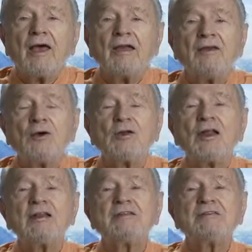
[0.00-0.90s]
And
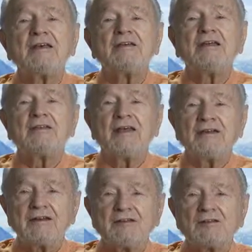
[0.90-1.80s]
Yogananda said that they
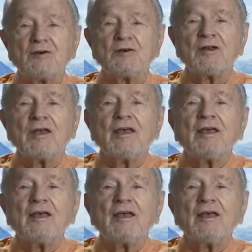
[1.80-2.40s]
did so, and